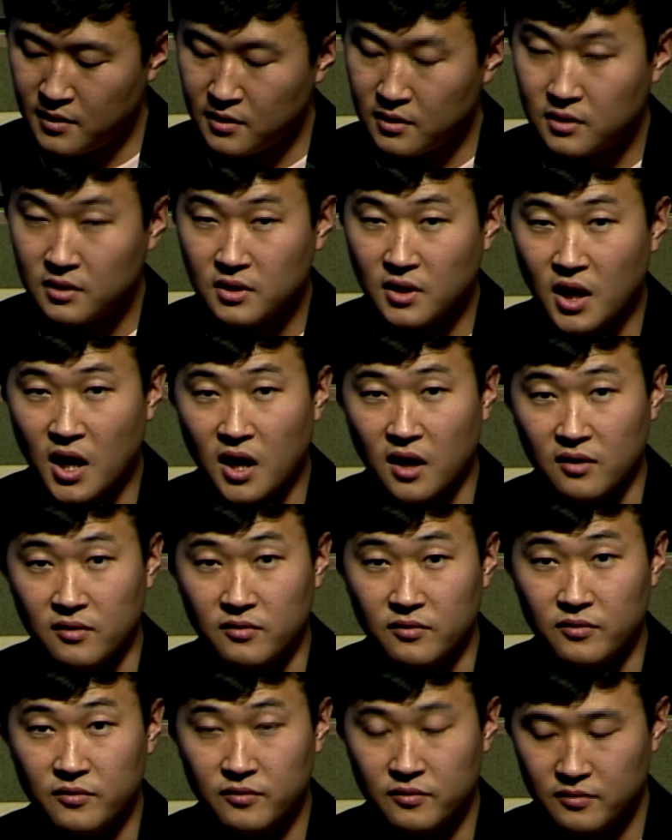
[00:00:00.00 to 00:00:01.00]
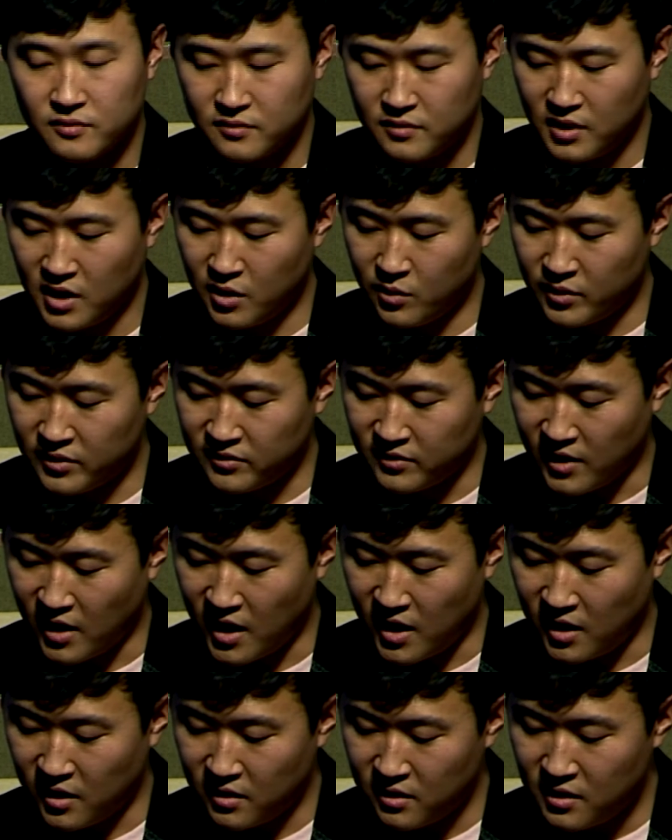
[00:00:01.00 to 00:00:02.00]
"Love," he would
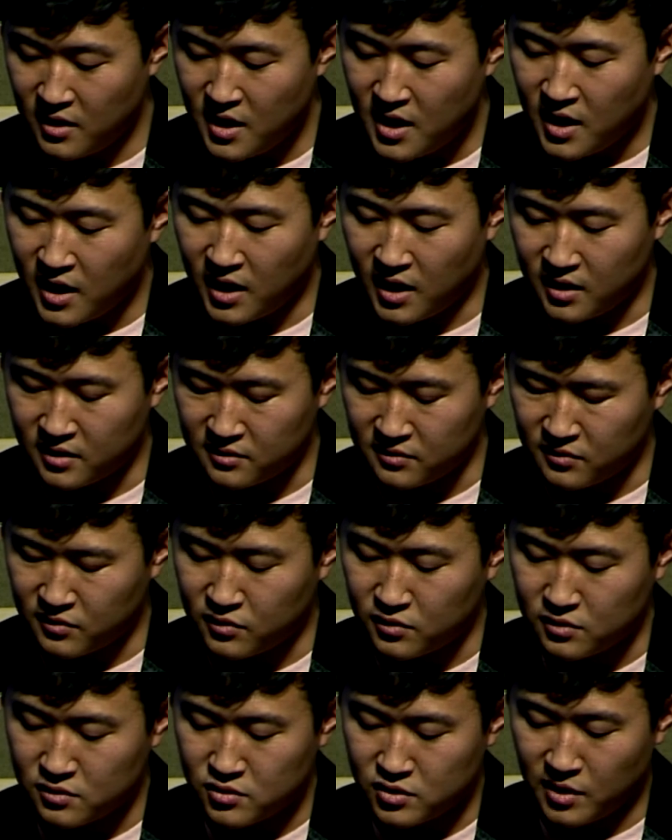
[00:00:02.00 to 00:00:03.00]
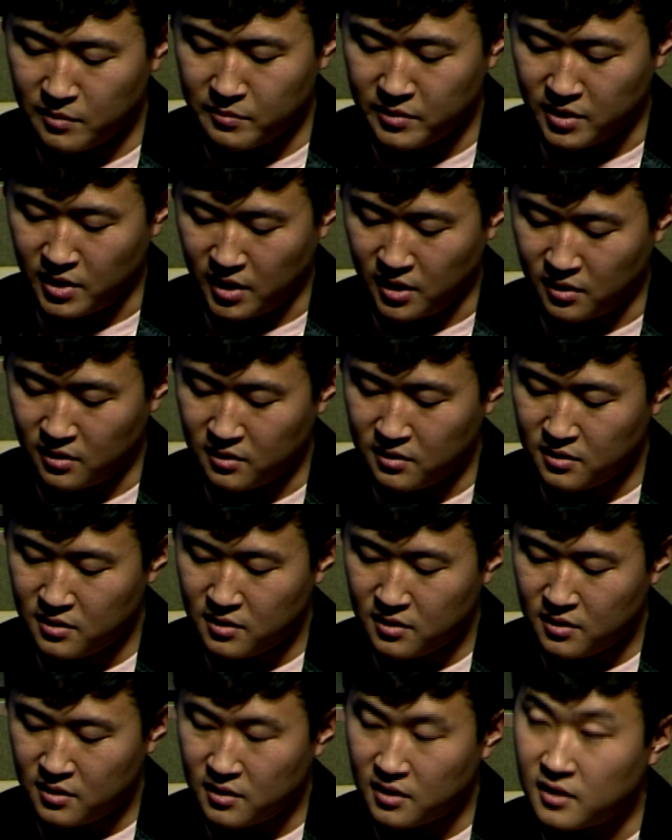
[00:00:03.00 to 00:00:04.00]
say, hands trembling,
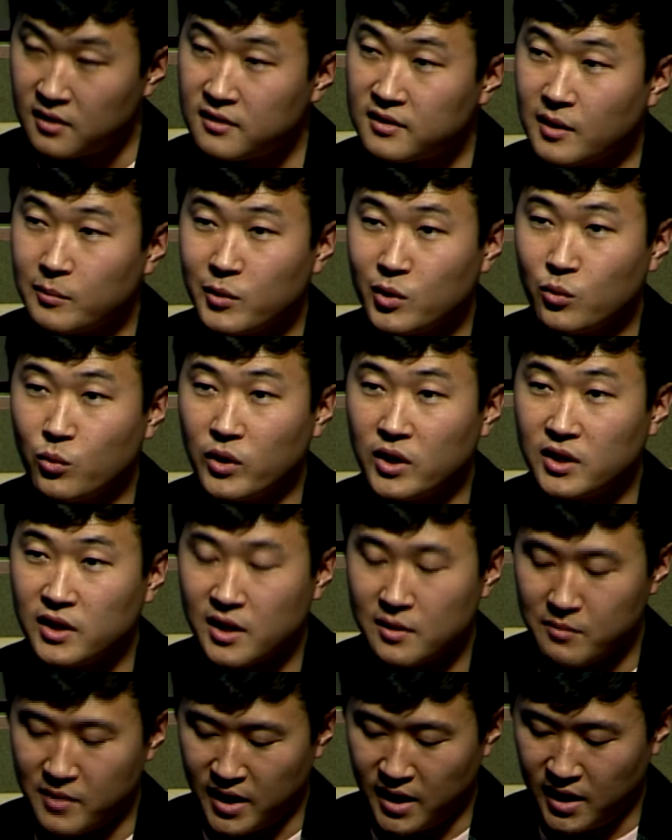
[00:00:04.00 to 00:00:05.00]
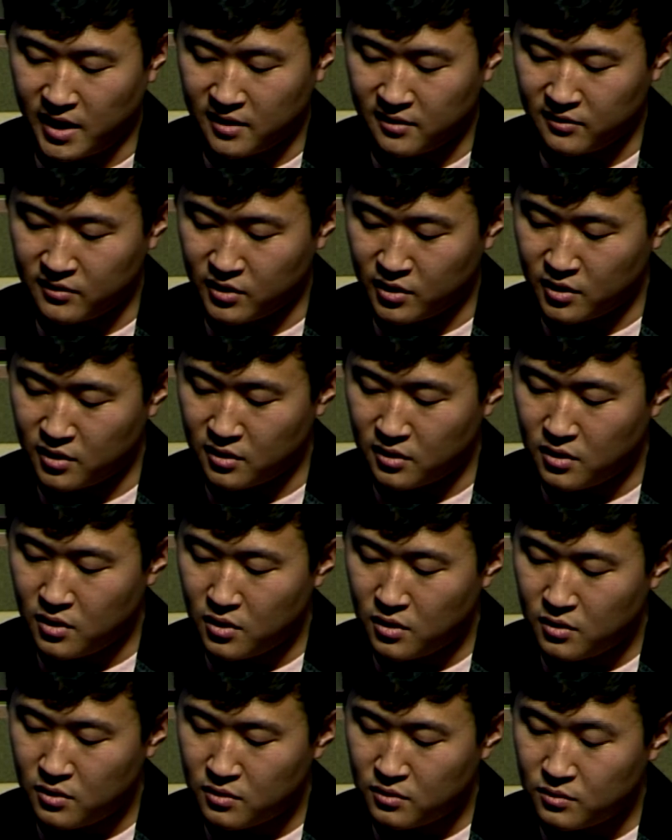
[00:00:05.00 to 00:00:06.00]
and someone willing might answer,
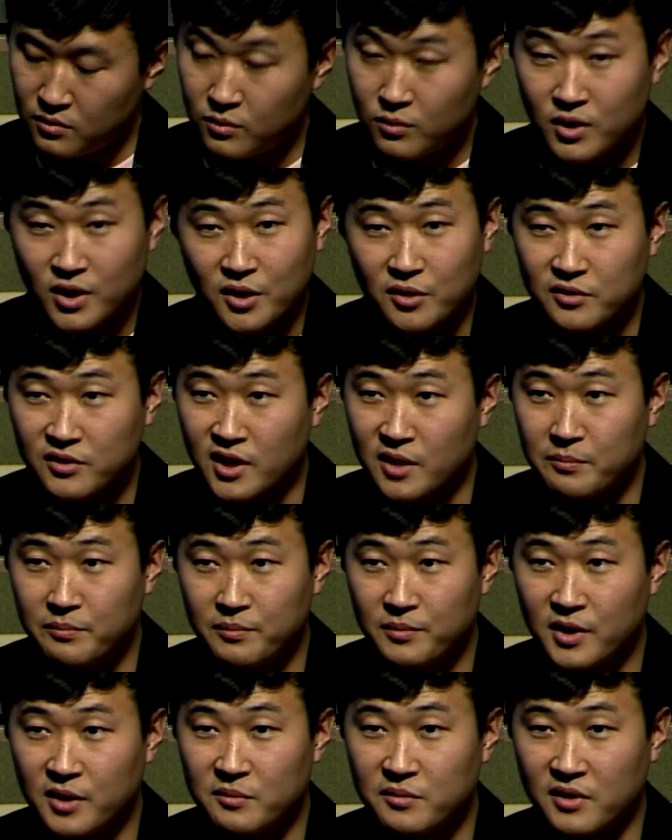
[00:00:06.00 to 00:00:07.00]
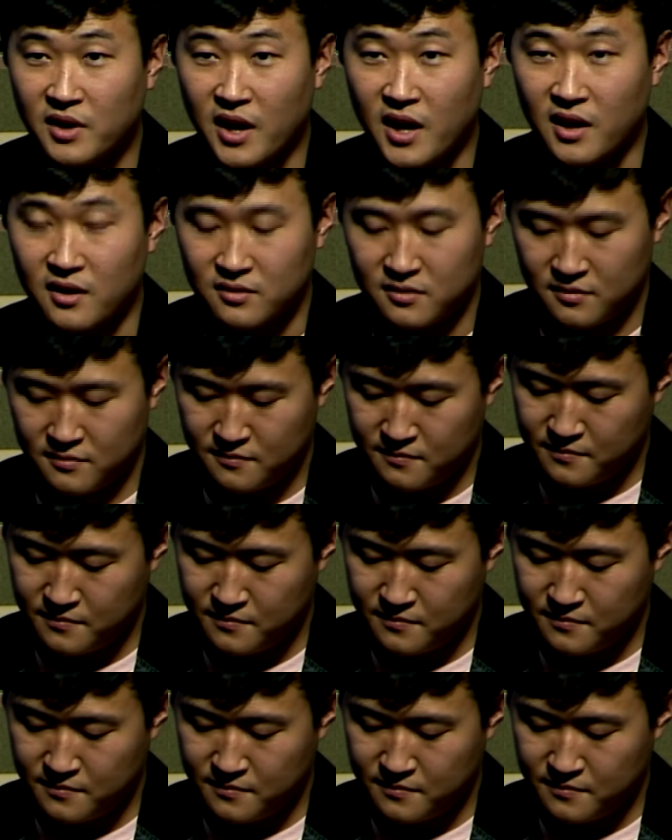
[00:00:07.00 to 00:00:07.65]
"What goes up comes down."